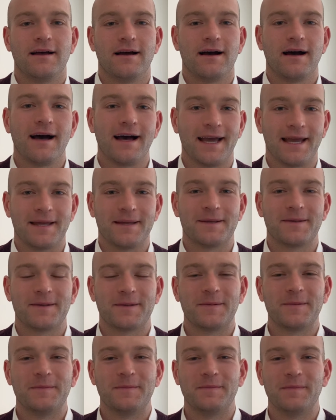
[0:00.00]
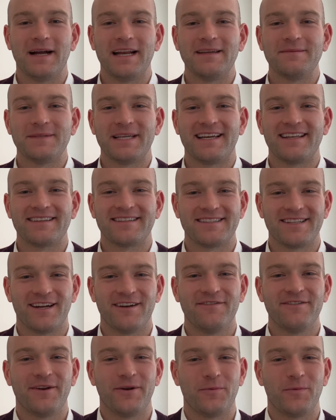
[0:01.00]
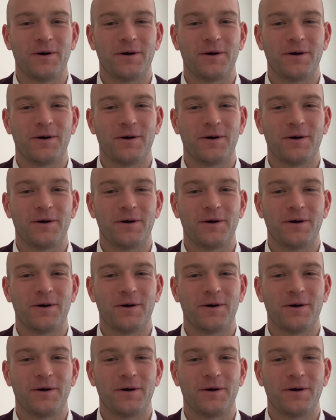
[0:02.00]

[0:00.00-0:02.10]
Hi, my name is Alex Dolphin and